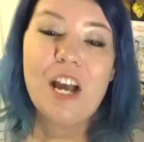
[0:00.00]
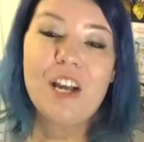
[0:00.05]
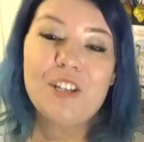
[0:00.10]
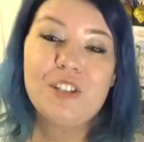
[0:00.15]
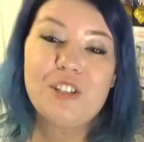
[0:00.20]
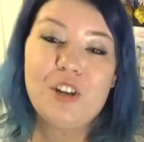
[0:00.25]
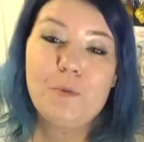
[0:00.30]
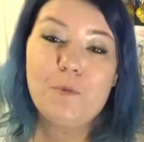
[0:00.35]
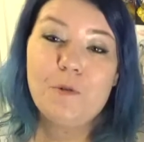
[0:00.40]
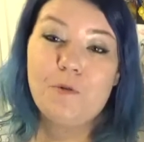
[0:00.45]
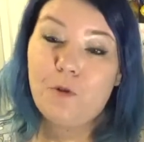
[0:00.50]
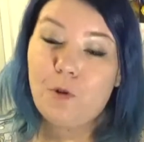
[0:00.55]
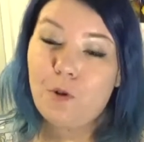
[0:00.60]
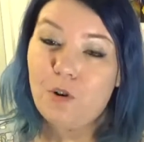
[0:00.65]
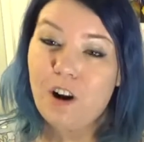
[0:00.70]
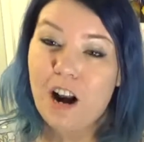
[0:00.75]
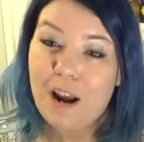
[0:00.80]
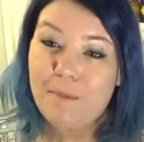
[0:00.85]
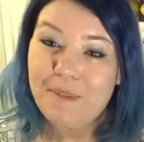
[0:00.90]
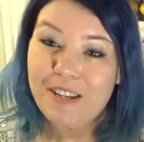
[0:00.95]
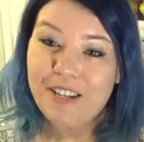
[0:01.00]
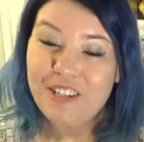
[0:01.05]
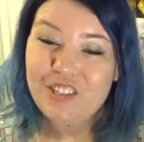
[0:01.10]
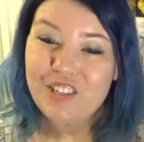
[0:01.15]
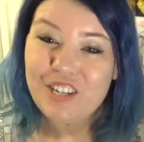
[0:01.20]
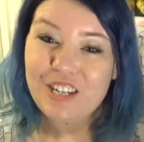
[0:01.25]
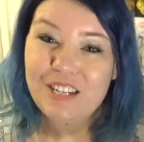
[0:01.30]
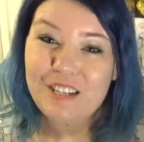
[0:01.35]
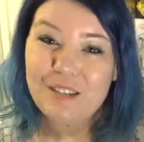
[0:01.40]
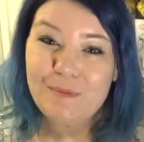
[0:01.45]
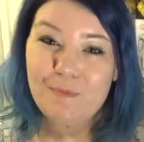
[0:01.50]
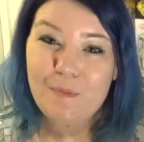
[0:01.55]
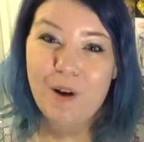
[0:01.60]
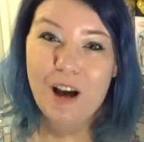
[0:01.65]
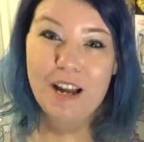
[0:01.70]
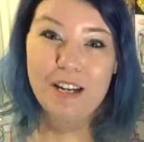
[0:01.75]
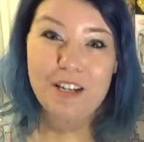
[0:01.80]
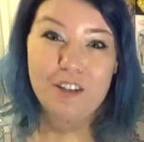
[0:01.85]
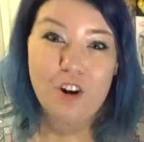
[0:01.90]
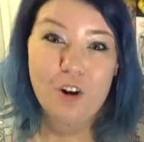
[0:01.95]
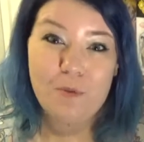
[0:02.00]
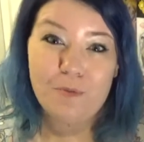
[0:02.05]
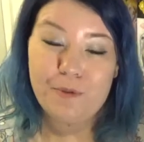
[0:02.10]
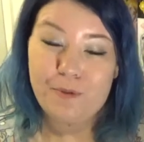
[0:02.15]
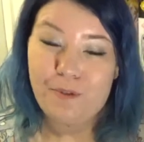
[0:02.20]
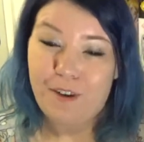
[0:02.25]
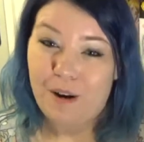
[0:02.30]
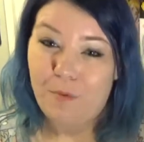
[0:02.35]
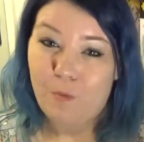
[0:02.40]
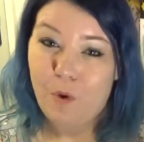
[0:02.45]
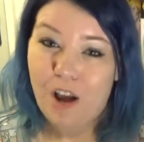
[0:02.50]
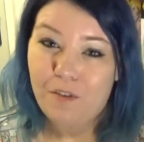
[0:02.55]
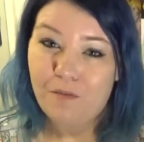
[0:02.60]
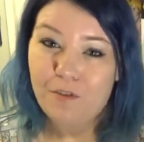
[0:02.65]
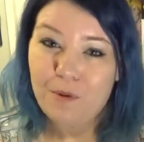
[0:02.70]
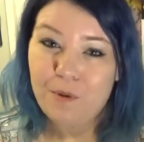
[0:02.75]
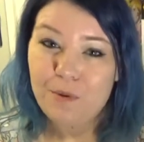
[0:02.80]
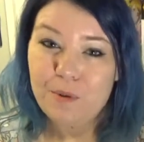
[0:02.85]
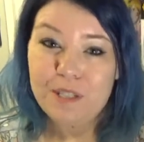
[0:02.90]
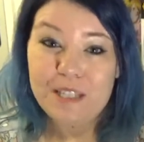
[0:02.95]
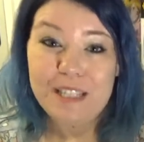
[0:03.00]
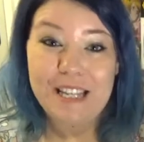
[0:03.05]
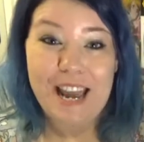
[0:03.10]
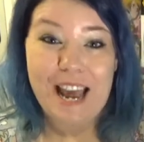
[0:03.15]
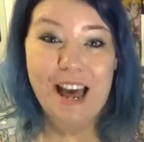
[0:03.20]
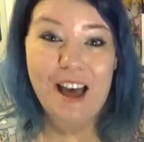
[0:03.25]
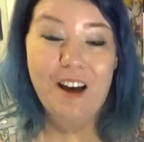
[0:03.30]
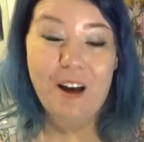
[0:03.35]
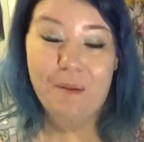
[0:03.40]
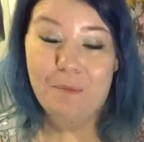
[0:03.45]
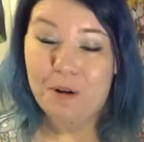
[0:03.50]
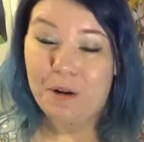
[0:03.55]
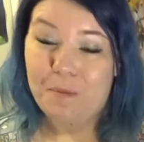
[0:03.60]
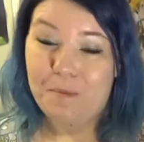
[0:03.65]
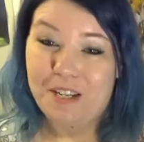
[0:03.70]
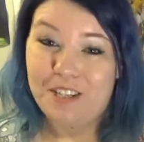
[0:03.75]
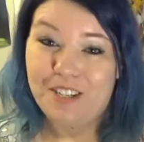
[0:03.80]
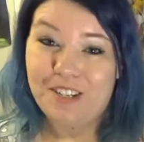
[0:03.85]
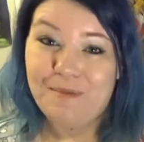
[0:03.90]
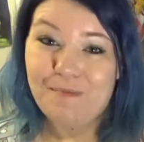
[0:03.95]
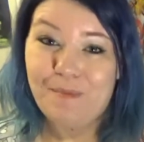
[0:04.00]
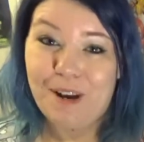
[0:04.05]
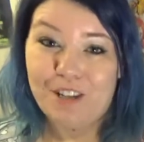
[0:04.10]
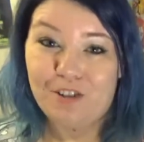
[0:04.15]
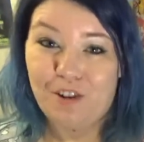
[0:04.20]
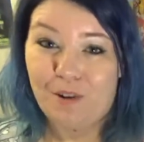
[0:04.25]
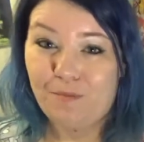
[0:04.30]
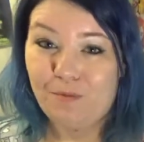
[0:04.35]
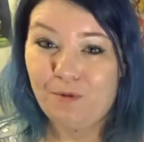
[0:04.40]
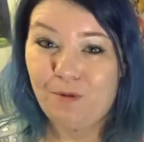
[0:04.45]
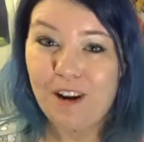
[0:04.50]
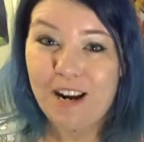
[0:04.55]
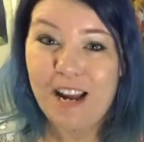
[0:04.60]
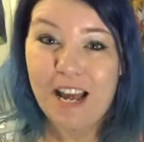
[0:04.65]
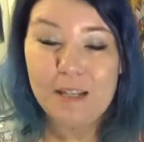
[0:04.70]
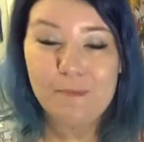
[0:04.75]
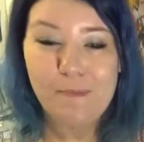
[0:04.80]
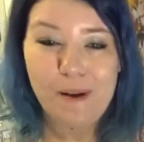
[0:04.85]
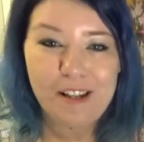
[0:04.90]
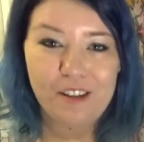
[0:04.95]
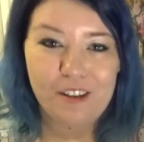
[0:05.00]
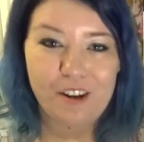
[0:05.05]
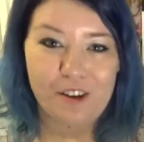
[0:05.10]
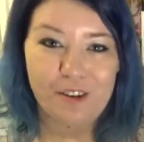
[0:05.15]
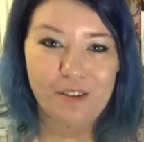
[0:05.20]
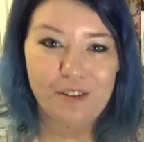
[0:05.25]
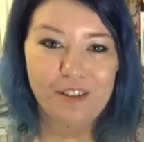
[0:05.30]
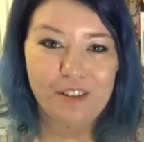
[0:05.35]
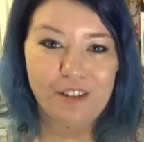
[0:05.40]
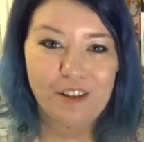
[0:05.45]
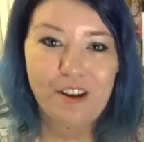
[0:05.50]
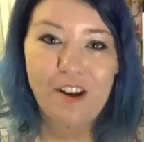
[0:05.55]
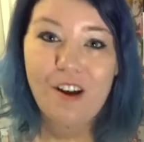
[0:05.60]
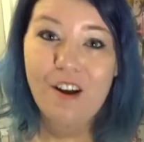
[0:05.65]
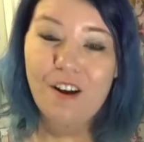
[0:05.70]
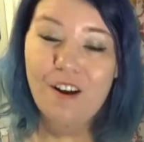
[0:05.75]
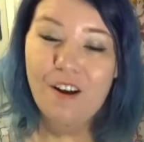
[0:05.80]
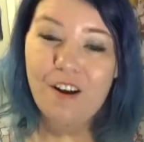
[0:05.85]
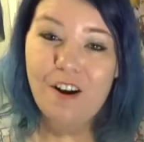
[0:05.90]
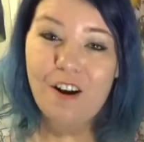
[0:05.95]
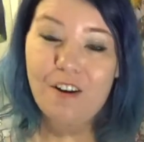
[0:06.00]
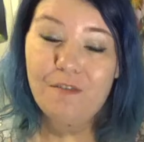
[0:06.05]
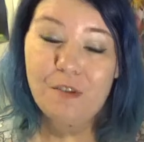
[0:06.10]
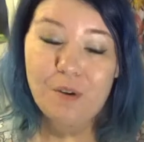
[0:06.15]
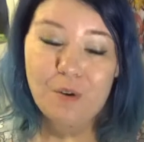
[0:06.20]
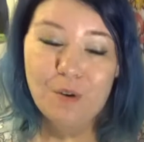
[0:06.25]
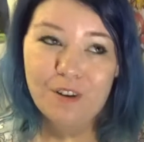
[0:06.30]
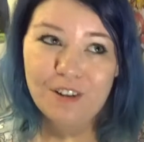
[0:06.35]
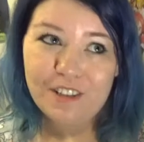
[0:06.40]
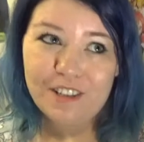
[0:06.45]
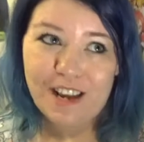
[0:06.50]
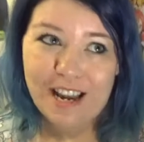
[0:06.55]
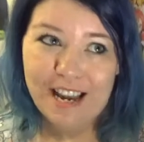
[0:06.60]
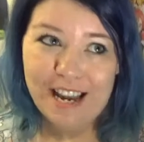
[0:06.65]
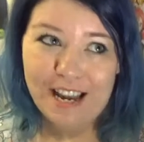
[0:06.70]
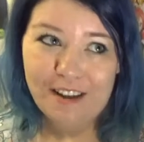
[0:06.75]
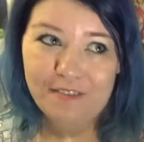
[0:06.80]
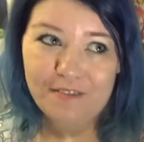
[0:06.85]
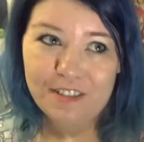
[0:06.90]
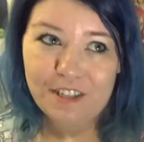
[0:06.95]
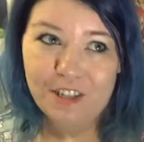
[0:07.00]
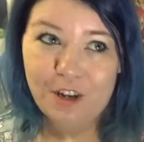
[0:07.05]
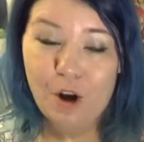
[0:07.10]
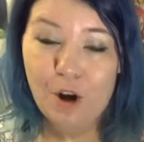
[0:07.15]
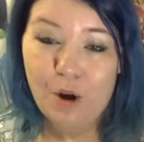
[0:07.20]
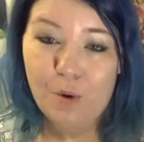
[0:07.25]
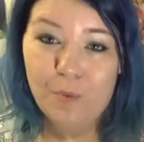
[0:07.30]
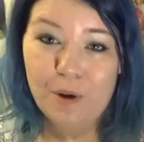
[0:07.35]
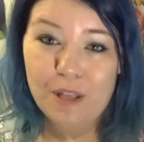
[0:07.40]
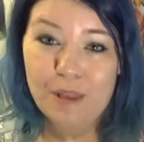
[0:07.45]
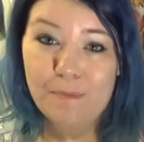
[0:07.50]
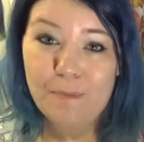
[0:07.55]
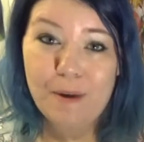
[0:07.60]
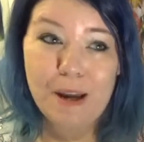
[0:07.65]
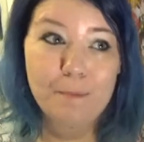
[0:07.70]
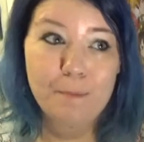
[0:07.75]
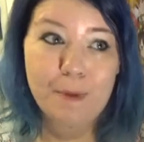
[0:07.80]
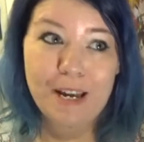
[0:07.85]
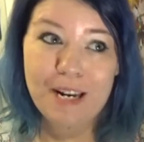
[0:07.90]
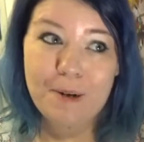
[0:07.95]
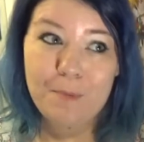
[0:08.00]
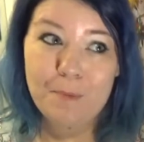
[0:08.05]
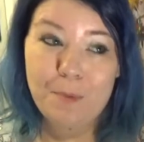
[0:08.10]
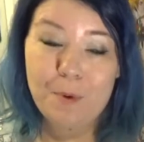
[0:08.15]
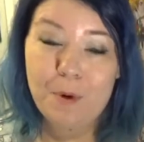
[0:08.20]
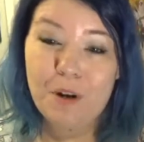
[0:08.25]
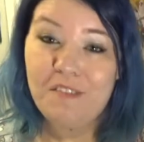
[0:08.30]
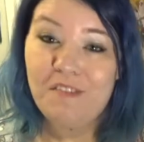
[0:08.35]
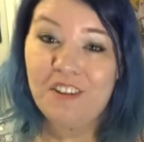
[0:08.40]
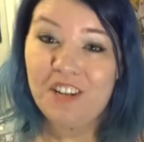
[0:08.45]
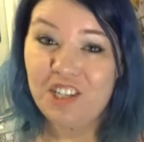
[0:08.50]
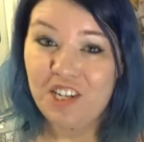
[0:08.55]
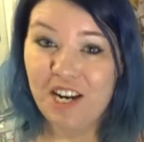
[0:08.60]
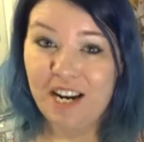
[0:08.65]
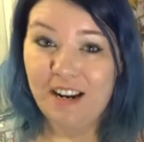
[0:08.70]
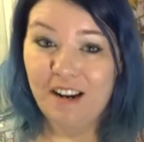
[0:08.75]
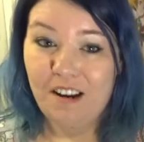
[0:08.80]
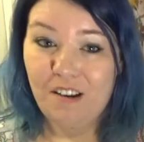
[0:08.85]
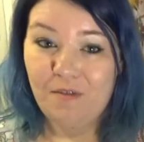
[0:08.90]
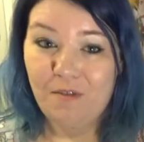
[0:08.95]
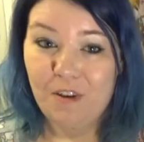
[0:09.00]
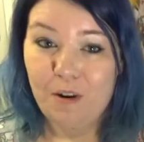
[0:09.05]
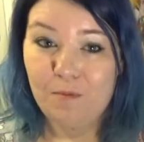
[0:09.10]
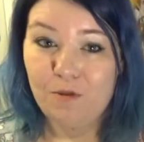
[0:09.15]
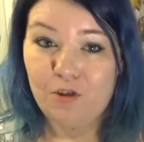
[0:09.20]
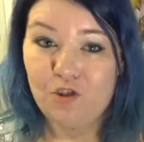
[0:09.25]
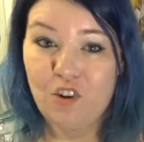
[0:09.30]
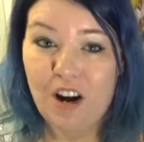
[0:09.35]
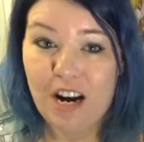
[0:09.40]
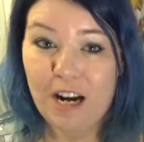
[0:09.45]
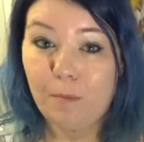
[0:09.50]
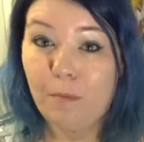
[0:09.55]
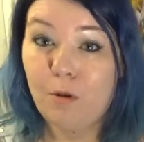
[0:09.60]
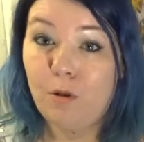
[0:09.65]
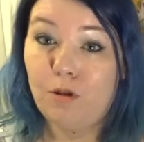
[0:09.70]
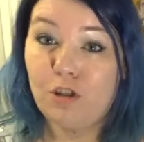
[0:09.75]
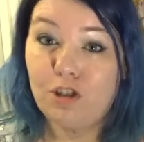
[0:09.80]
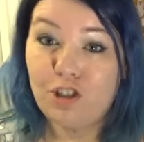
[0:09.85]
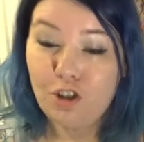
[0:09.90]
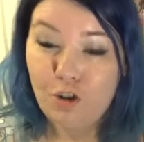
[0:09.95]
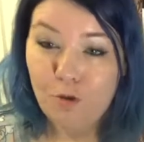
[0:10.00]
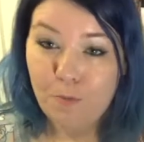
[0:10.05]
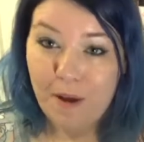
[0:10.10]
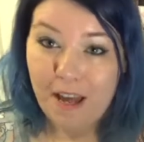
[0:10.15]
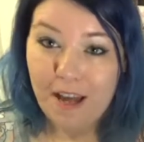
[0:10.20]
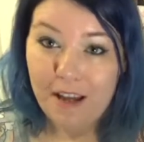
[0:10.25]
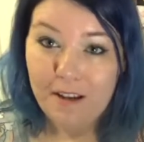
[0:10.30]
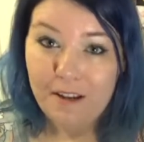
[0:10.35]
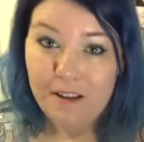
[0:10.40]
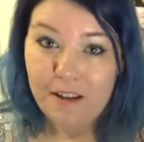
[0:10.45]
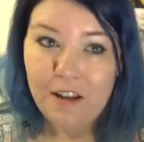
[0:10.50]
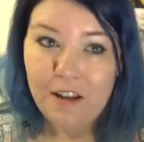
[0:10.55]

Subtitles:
So before I mentioned my top 3 waifus, now I'm going to mention my top 3 husbandos. Of course, I have to go with my main boy Vegeta from Dragon Ball Super.